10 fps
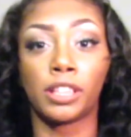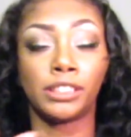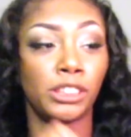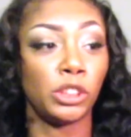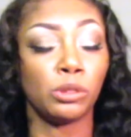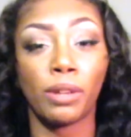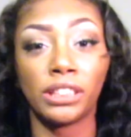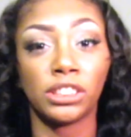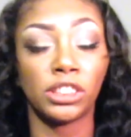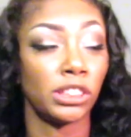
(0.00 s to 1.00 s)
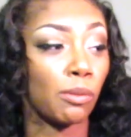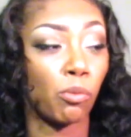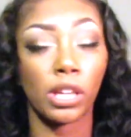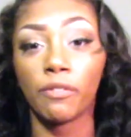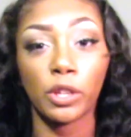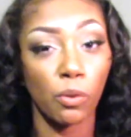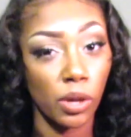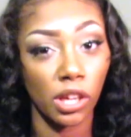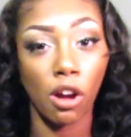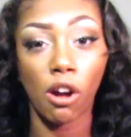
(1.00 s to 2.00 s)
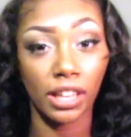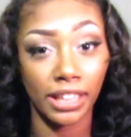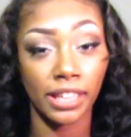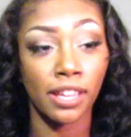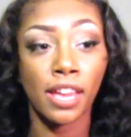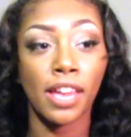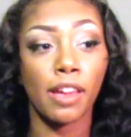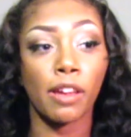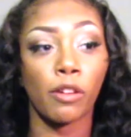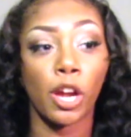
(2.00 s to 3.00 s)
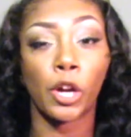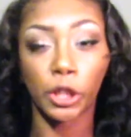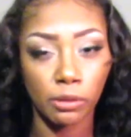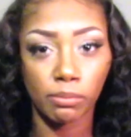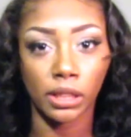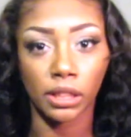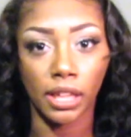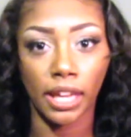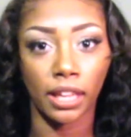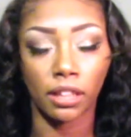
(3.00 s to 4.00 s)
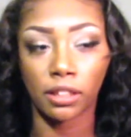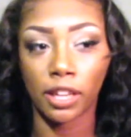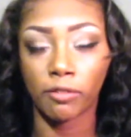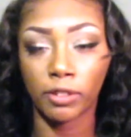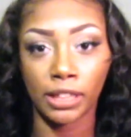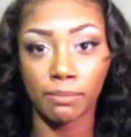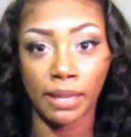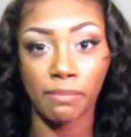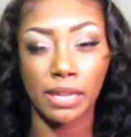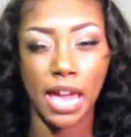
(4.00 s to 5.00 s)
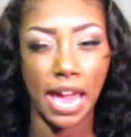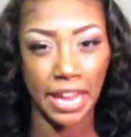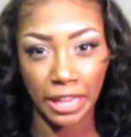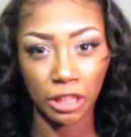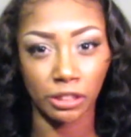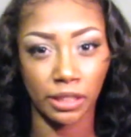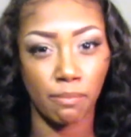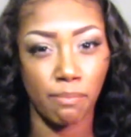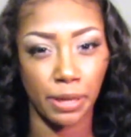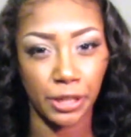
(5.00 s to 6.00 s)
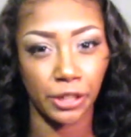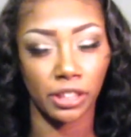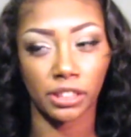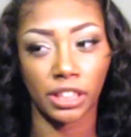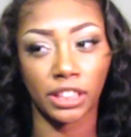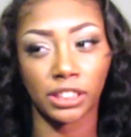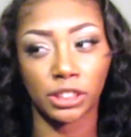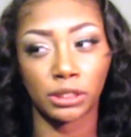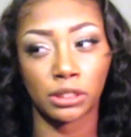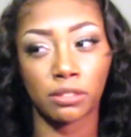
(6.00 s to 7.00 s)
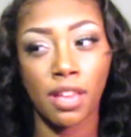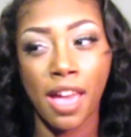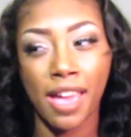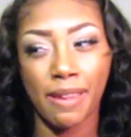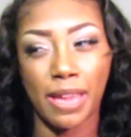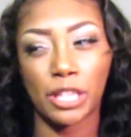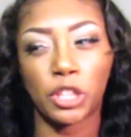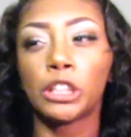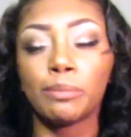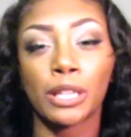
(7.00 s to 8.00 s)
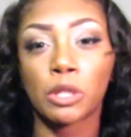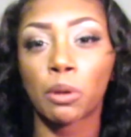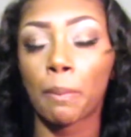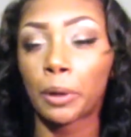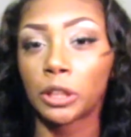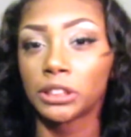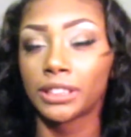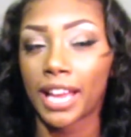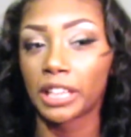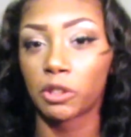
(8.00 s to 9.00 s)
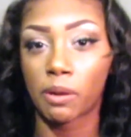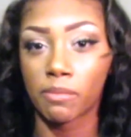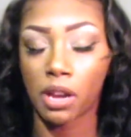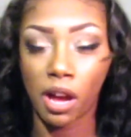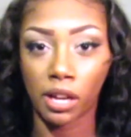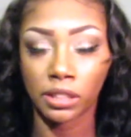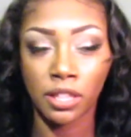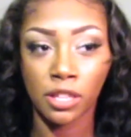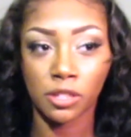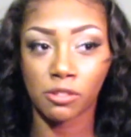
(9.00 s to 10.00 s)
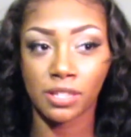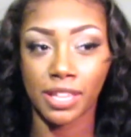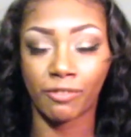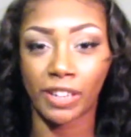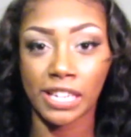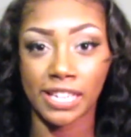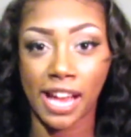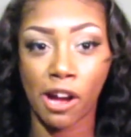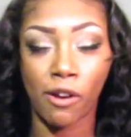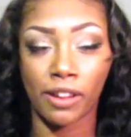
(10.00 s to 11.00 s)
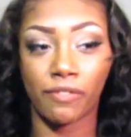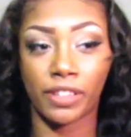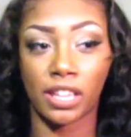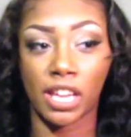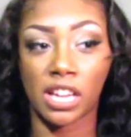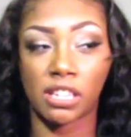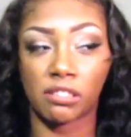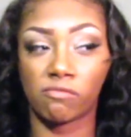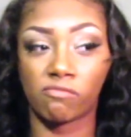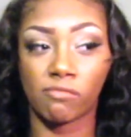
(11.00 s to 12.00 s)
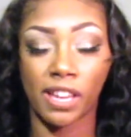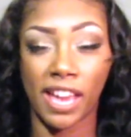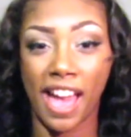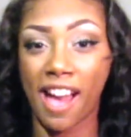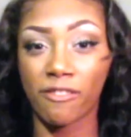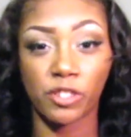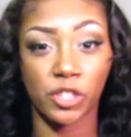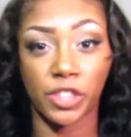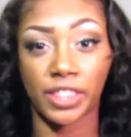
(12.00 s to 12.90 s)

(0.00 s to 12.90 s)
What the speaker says: a situationship, whatever you want to call it, hurt me. Like, it really made me angry and bitter, and like this, it turned me into a person that I know I'm not. So it's like right now I feel like after